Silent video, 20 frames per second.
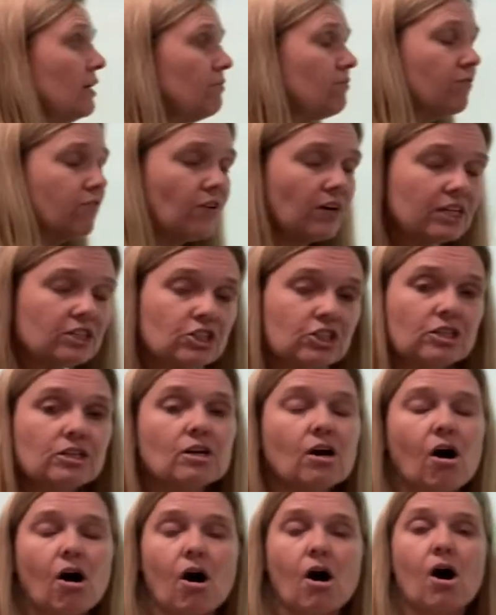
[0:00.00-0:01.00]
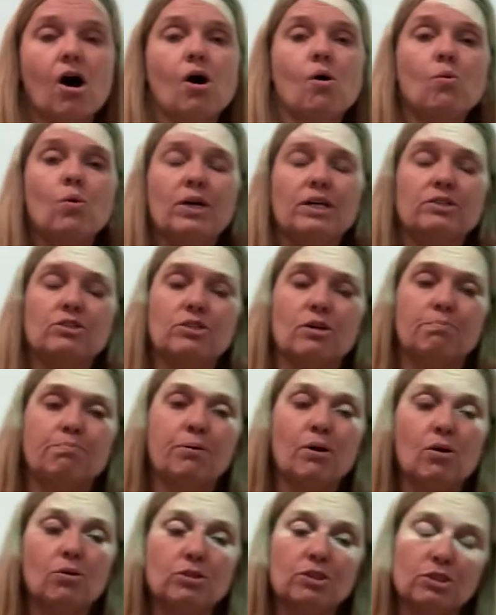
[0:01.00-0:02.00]
Friction always
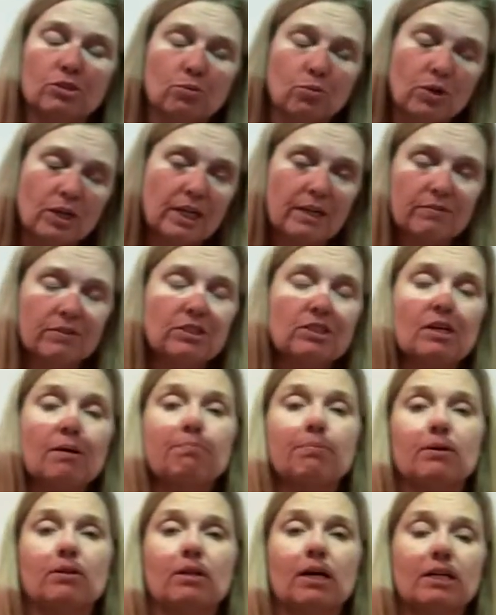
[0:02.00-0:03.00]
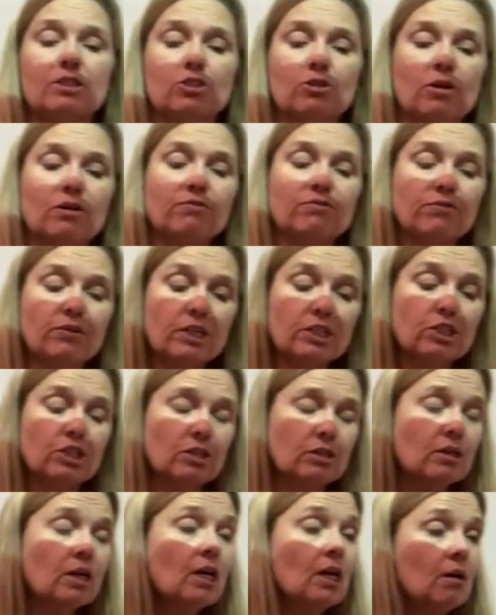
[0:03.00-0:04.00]
opposes. We're gonna have a separate lecture on
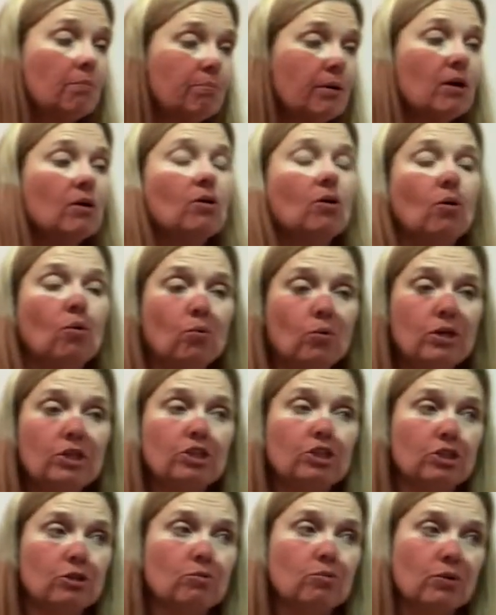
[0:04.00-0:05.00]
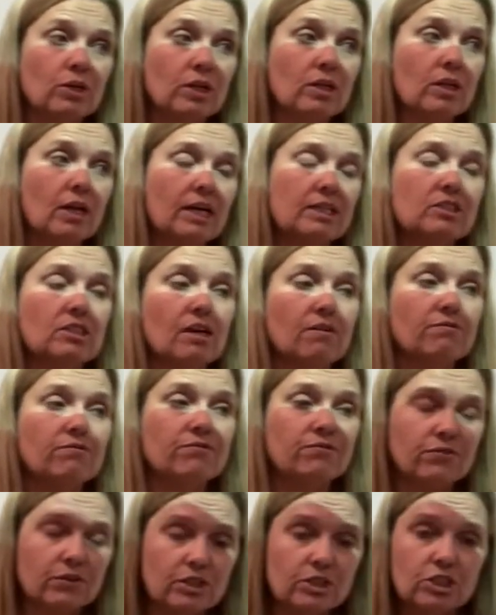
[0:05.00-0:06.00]
friction, but we should realize that
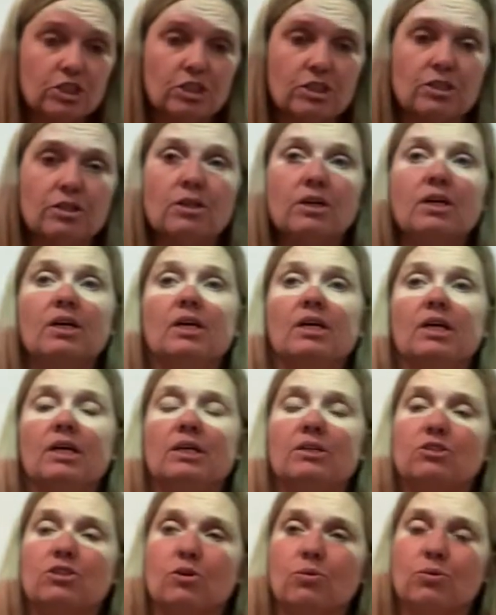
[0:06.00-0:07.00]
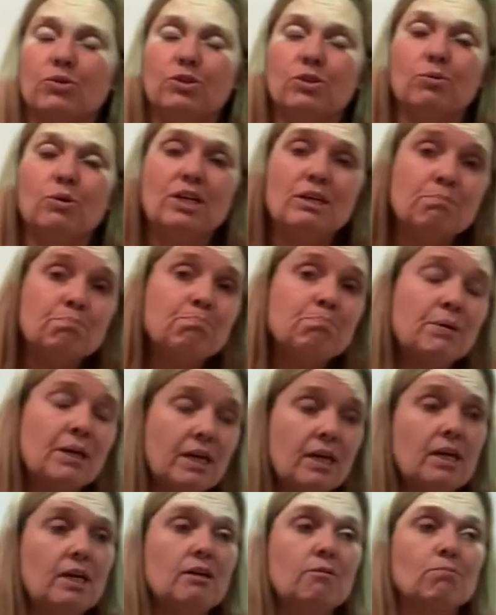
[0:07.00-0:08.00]
friction is going to
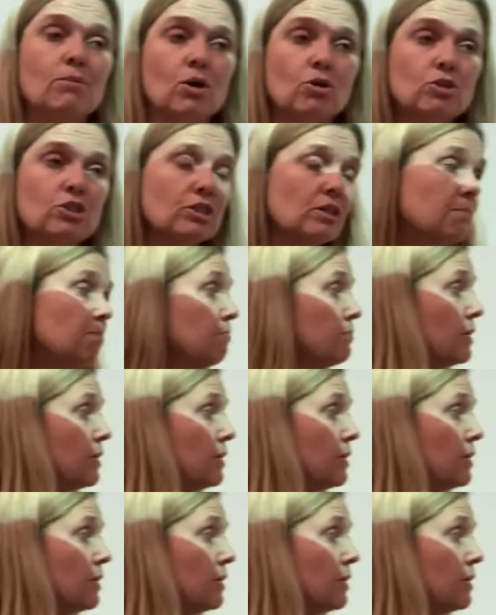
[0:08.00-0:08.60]
impede motion.